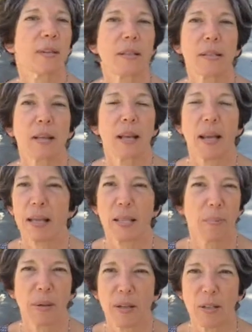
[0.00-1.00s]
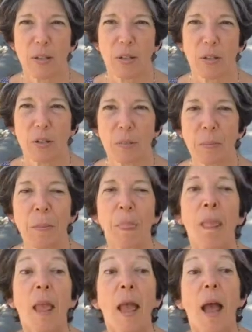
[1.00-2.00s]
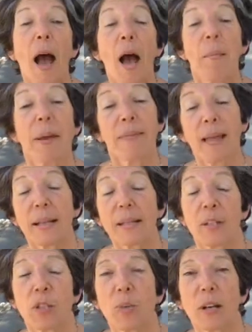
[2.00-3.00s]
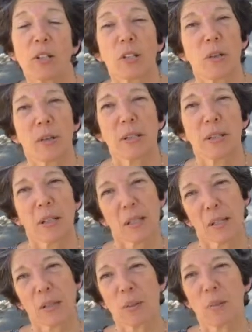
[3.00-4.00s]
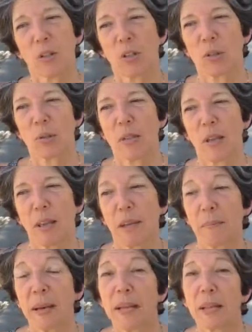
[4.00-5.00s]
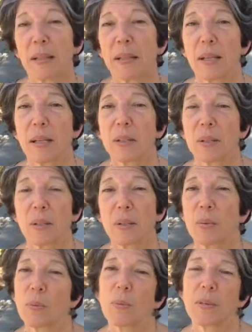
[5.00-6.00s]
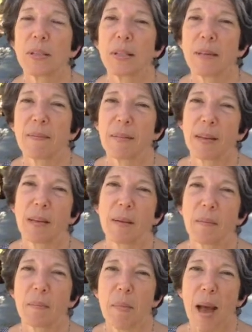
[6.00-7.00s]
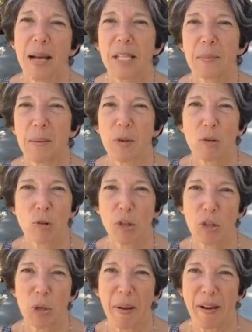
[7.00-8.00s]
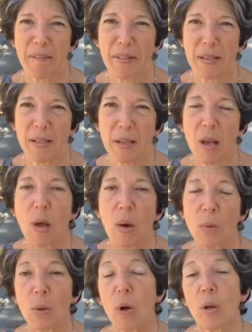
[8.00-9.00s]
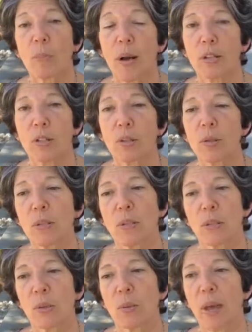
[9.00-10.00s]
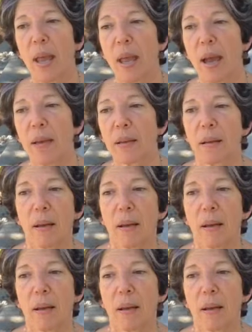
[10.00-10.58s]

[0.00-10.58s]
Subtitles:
of us experience juice. In that situation, you need to consume the juice immediately to receive the maximum nutritional benefits. Cold pressed juices, you can